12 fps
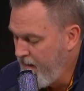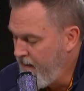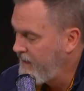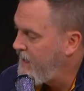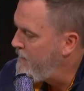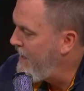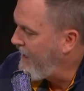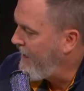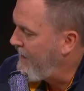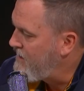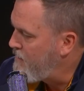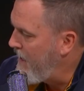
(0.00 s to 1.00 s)
Then come back
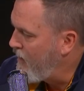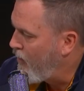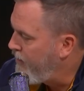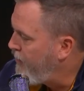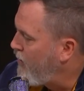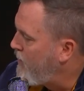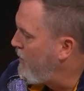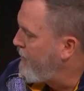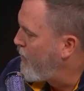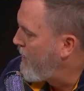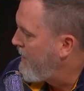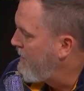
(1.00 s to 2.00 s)
against Baylor,
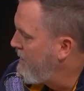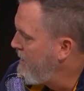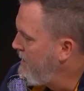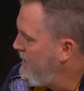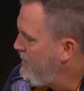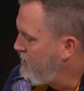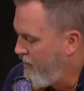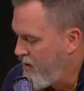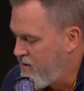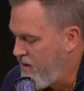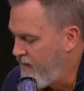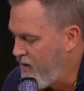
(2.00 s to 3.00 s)
31-3. So
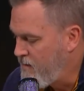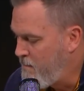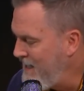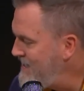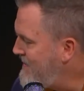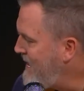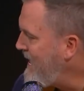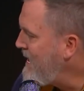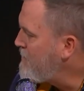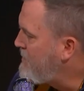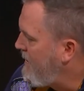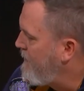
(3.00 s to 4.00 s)
there's been
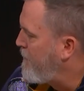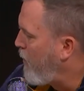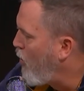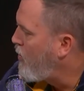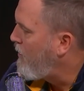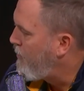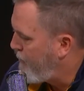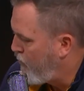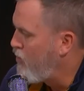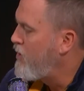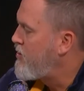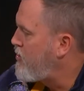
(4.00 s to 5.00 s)
teams that have broken
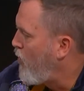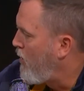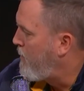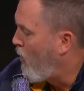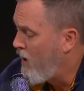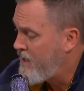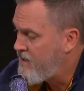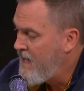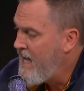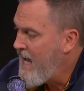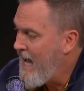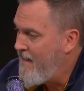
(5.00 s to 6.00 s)
through and scored points,
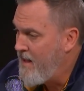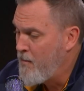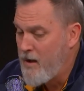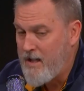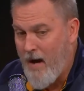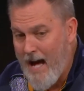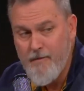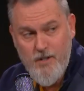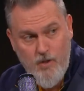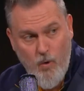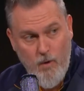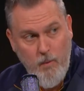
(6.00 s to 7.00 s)
and then when you haven't
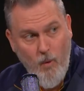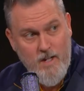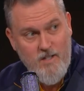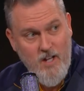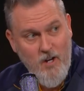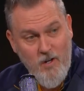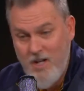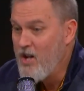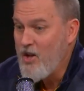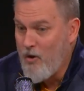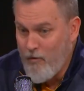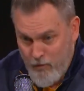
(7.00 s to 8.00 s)
scored points, though,
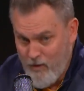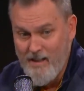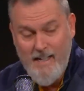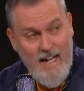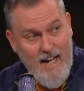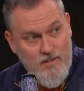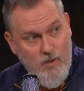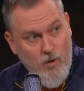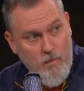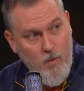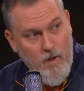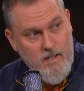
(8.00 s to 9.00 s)
you've really not
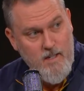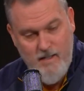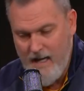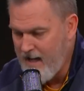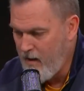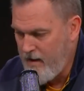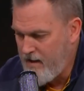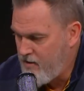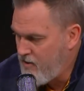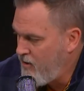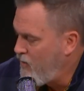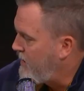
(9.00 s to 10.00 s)
scored points. It's
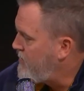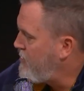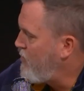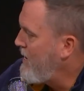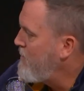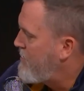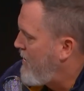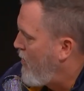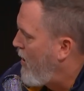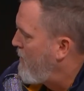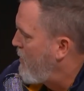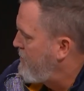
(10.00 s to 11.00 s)
two extremes there
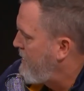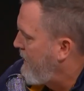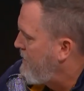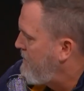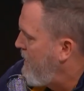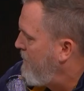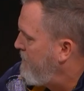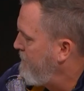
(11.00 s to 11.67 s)
almost against them.